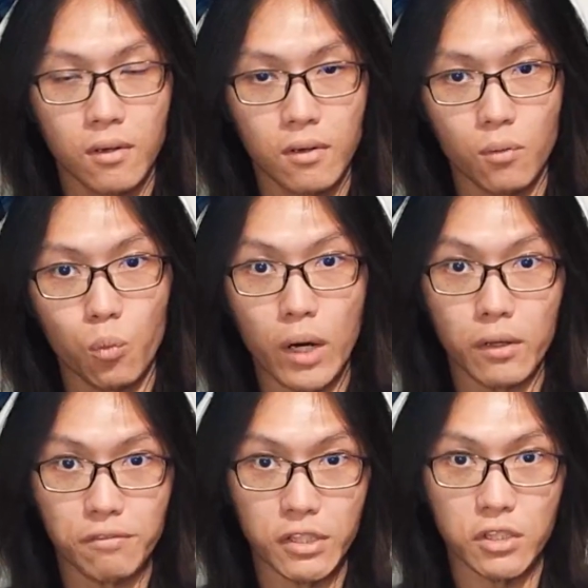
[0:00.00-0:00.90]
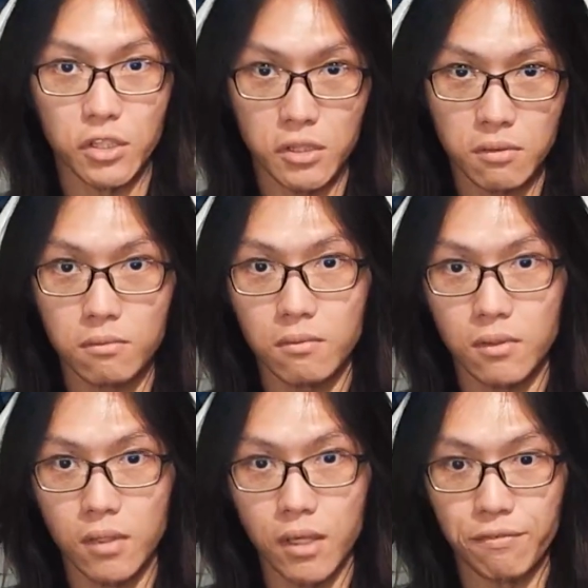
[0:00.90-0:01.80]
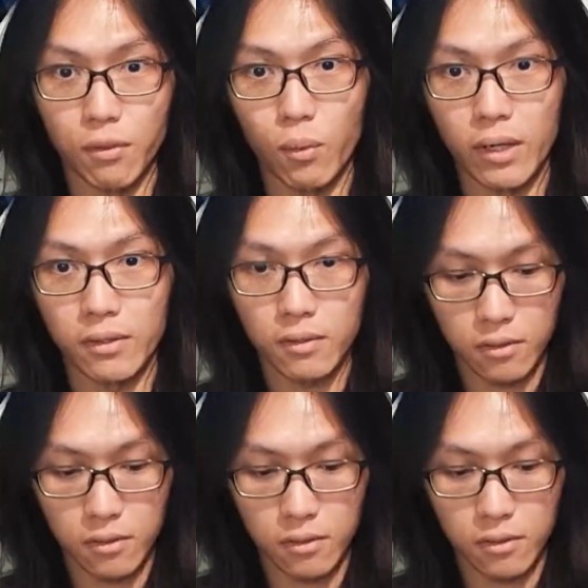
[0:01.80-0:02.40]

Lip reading: one of each if you want.